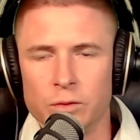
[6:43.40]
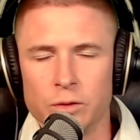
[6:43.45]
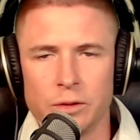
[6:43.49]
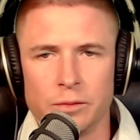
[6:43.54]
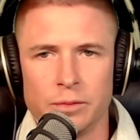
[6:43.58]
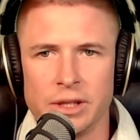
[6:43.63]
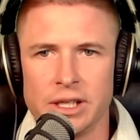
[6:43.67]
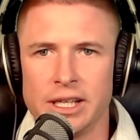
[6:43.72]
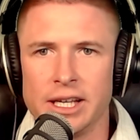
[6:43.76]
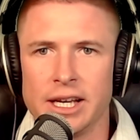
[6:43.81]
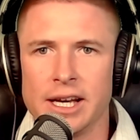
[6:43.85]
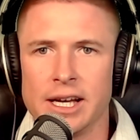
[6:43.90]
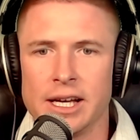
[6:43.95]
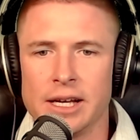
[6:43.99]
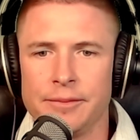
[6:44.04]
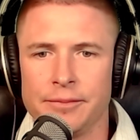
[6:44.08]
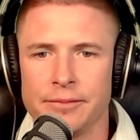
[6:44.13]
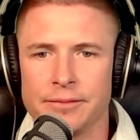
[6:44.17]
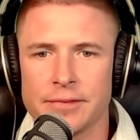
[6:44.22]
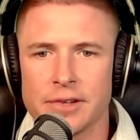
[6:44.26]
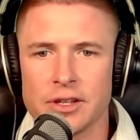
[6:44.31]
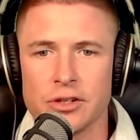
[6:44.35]
be
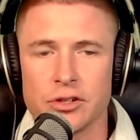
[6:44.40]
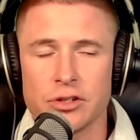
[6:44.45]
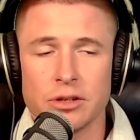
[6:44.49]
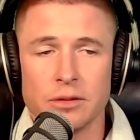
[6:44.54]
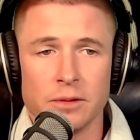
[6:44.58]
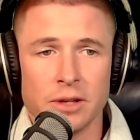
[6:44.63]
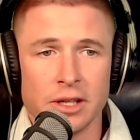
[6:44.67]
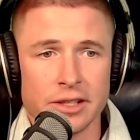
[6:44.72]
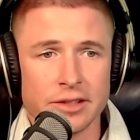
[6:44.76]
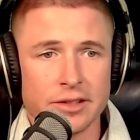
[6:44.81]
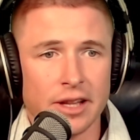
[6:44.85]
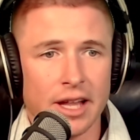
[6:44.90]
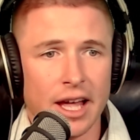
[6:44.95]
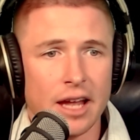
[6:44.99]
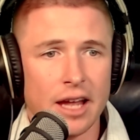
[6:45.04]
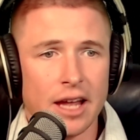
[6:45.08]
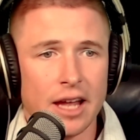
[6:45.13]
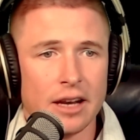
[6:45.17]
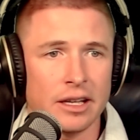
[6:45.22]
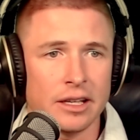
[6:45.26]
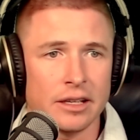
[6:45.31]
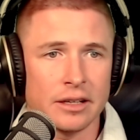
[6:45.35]
contributing to that
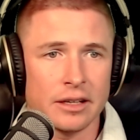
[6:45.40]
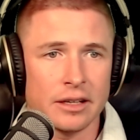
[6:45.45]
and